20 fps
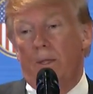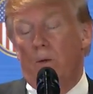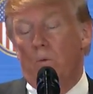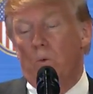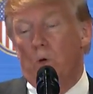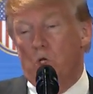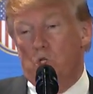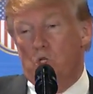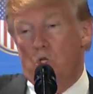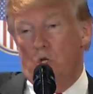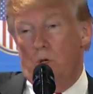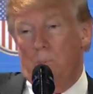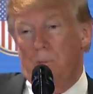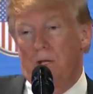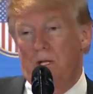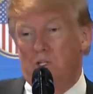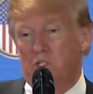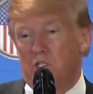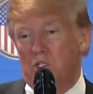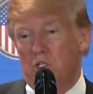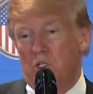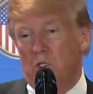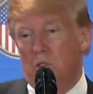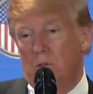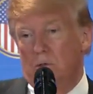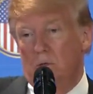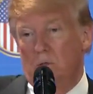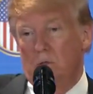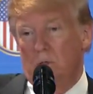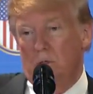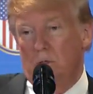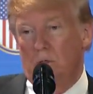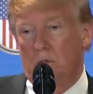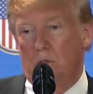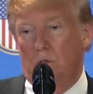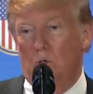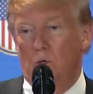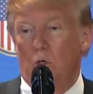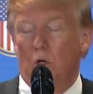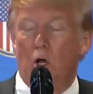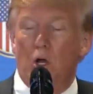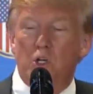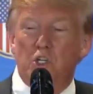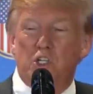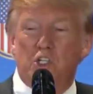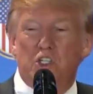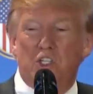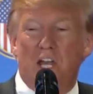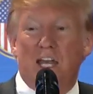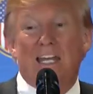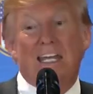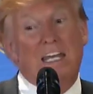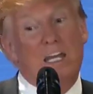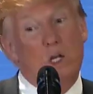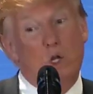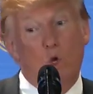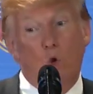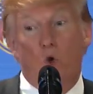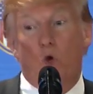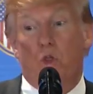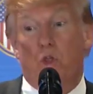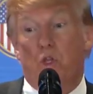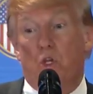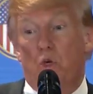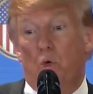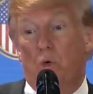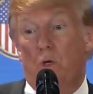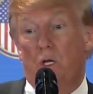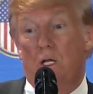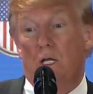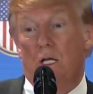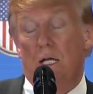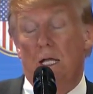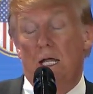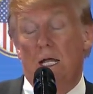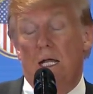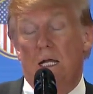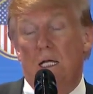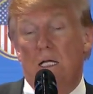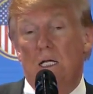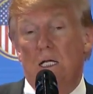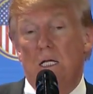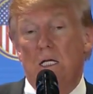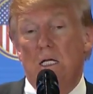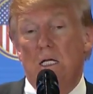which took place to a large extent in North Korea. And